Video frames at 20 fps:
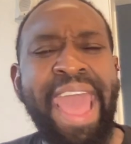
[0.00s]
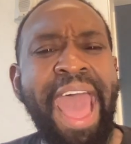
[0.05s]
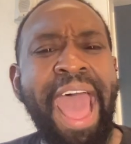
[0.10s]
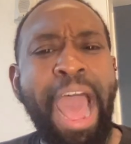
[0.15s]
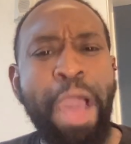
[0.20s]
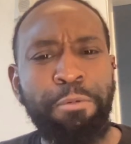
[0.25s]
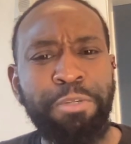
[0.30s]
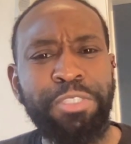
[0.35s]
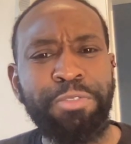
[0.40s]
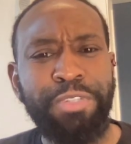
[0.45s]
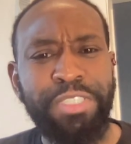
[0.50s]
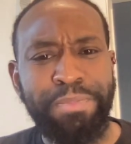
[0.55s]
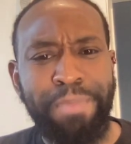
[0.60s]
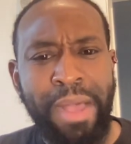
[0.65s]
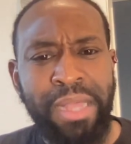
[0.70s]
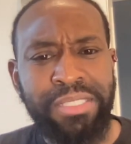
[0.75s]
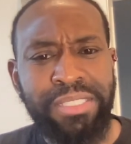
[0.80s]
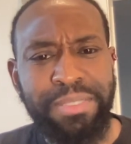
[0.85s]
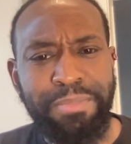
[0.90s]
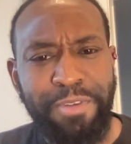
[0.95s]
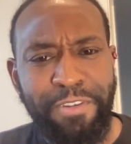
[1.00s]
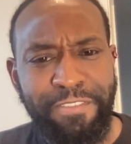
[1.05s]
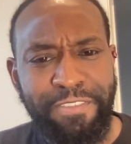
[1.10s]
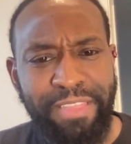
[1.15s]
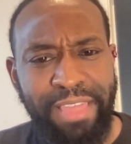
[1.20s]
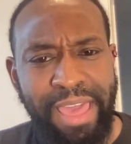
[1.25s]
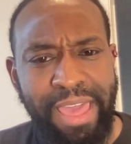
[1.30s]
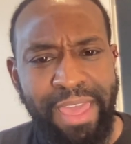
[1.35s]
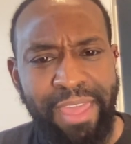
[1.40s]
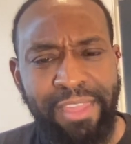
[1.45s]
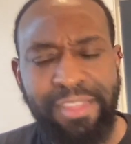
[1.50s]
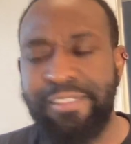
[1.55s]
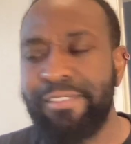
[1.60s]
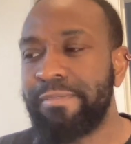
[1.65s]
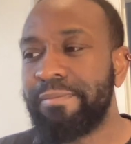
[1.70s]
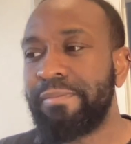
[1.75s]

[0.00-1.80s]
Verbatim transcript: I was responsible for that.